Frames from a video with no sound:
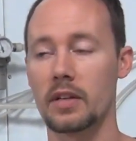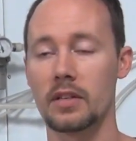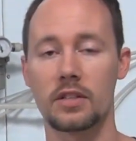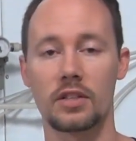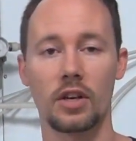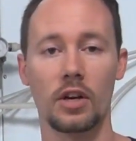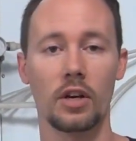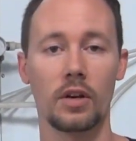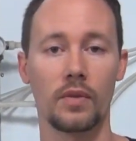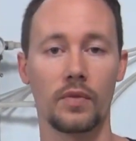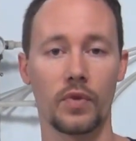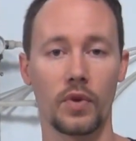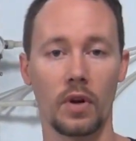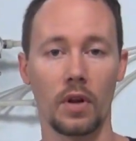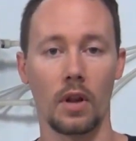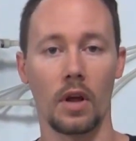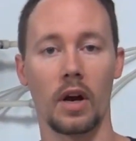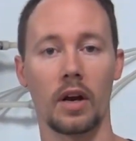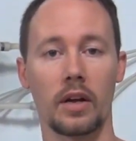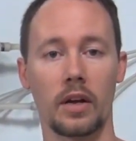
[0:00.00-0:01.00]
concern for
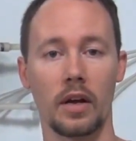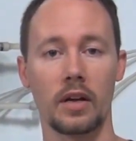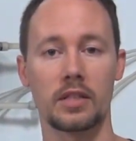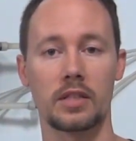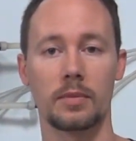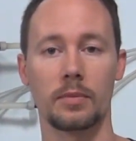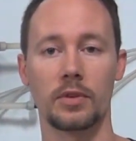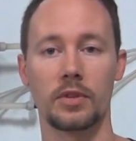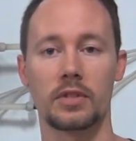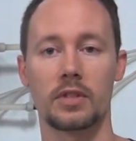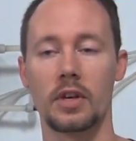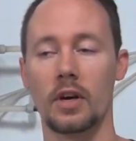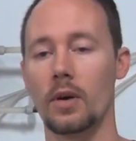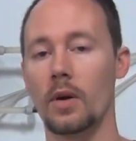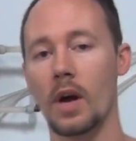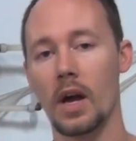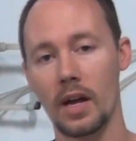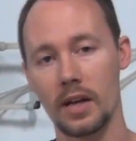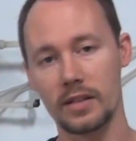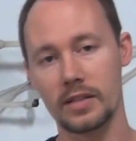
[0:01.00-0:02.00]
a lot of customers.
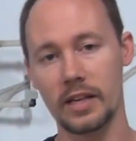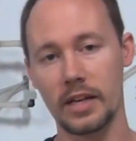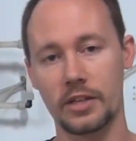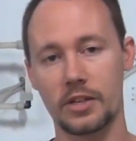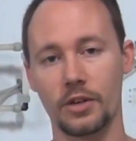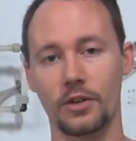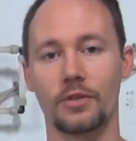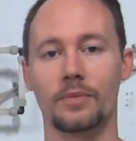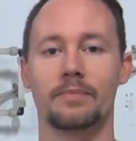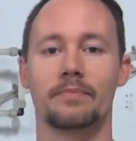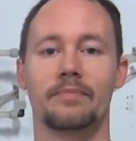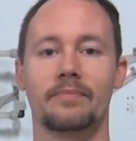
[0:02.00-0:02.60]
So stay tuned.